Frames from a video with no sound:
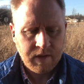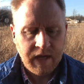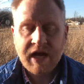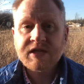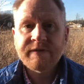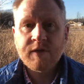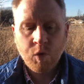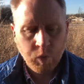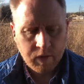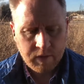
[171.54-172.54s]
As for the
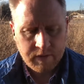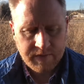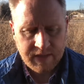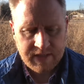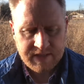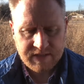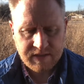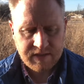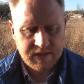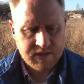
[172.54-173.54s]
word that he
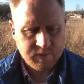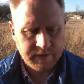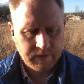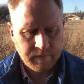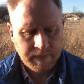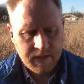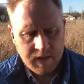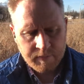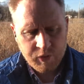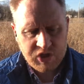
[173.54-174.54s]
sent to Israel,
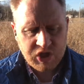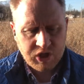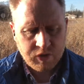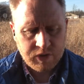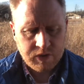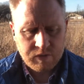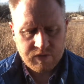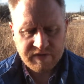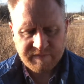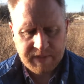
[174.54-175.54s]
preaching good
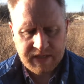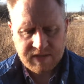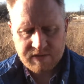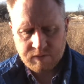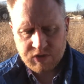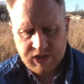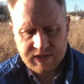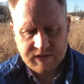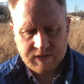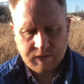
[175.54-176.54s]
news of peace through
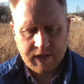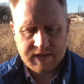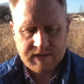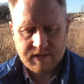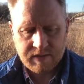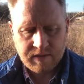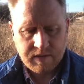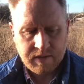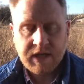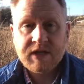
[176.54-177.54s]
Jesus Christ,
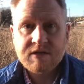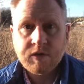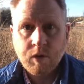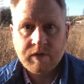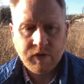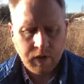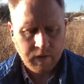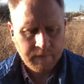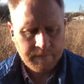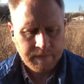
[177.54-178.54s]
he is Lord of all.